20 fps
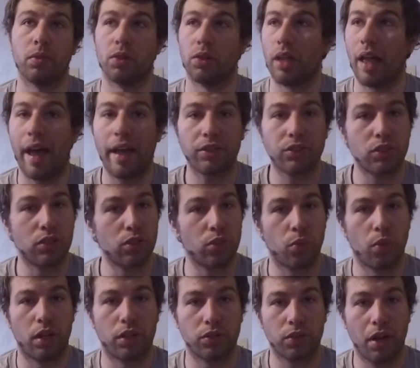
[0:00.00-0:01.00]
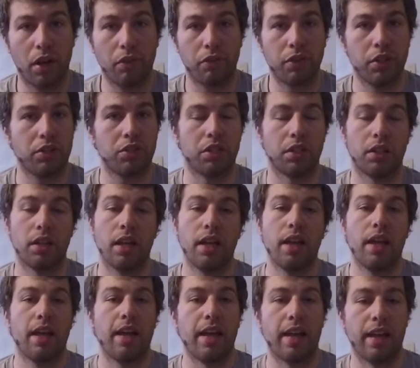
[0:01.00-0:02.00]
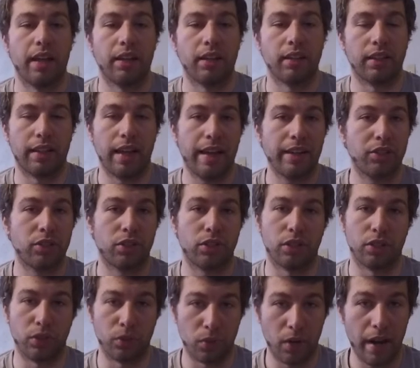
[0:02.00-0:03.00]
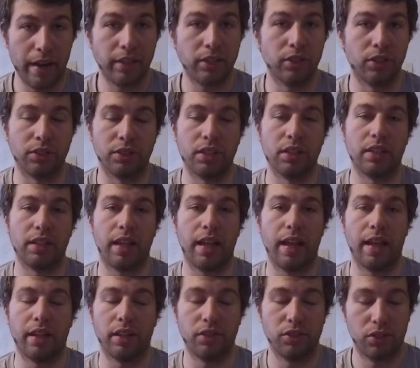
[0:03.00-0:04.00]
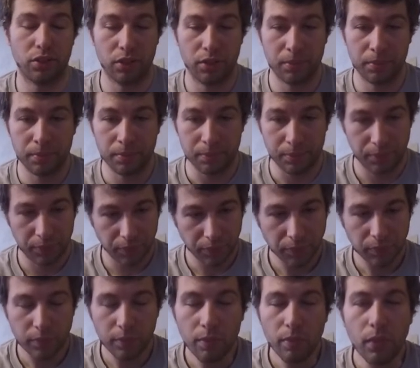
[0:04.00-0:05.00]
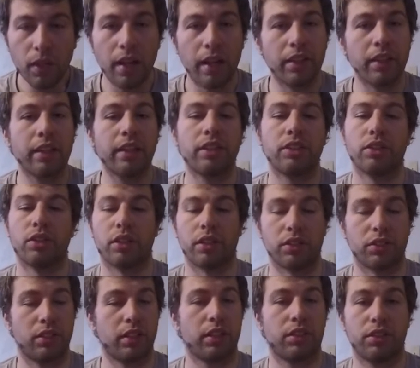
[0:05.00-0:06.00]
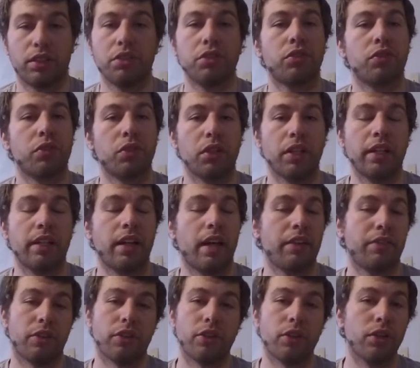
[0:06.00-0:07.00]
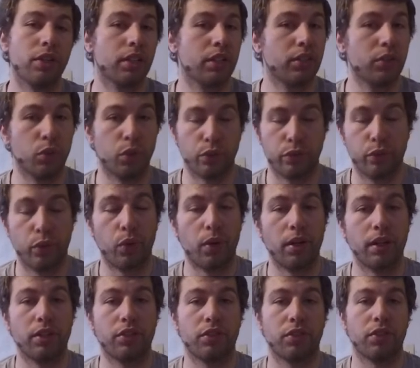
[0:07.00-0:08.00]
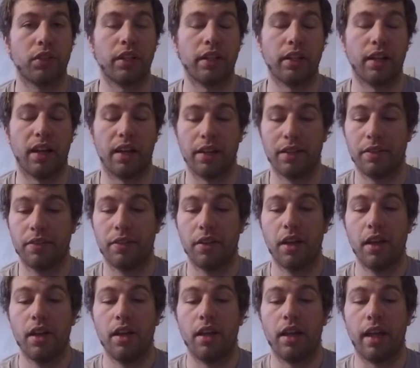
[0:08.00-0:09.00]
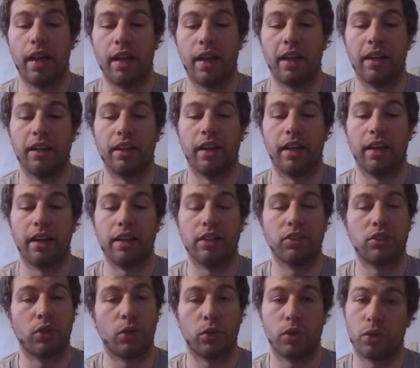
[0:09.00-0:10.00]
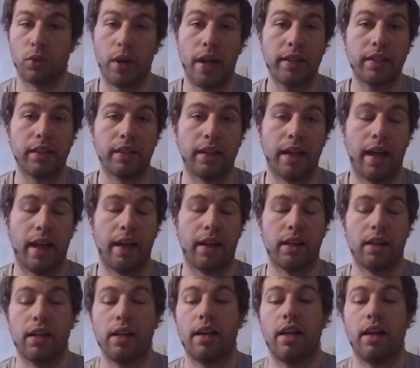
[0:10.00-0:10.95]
last year while trout fishing, and the guy took a grinder to the edge. I think he took a 6-inch fillet knife and turned it into a 4-inch fillet knife, and so correcting that,